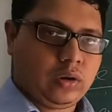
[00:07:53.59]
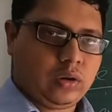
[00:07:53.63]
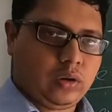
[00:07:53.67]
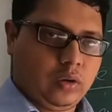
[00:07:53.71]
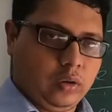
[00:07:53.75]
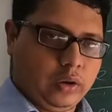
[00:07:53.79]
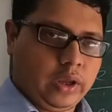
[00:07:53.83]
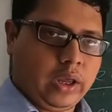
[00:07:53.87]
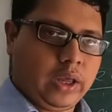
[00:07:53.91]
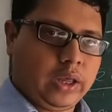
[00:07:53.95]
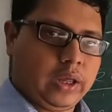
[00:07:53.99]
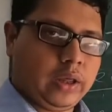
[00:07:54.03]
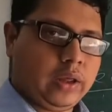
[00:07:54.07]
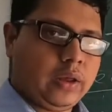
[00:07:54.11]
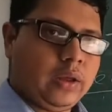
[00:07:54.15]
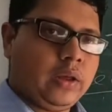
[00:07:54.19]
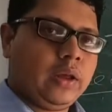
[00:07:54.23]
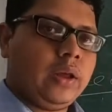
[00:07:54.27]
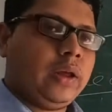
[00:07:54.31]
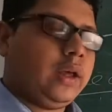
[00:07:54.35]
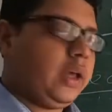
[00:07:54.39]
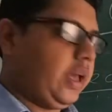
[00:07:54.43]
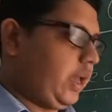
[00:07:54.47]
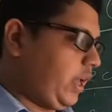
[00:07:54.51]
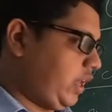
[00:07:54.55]
Okay,
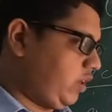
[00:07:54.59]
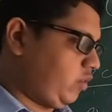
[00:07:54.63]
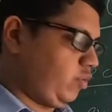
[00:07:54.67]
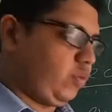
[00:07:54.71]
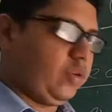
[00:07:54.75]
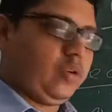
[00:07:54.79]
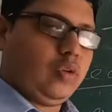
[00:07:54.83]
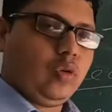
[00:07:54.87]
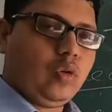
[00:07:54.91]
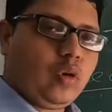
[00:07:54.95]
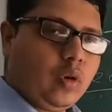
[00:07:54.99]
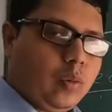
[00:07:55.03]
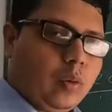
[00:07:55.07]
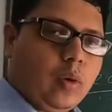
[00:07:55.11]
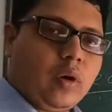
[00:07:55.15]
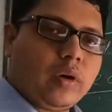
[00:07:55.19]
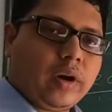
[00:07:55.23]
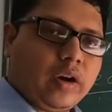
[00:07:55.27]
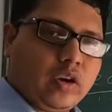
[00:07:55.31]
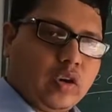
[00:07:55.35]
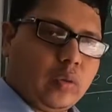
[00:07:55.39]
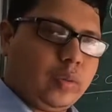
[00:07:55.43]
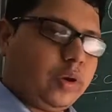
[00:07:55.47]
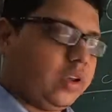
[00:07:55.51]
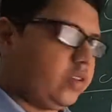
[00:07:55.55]
as we know about
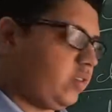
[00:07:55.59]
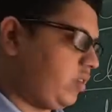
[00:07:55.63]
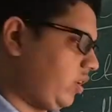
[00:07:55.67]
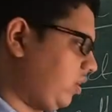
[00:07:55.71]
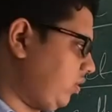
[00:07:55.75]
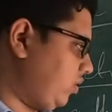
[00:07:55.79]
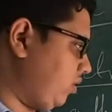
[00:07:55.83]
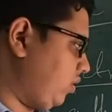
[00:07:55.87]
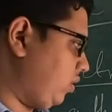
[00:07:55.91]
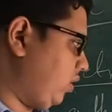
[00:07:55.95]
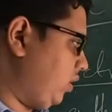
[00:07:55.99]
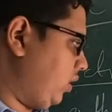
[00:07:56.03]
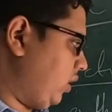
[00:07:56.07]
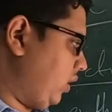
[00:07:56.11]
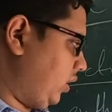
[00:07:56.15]
atomic size,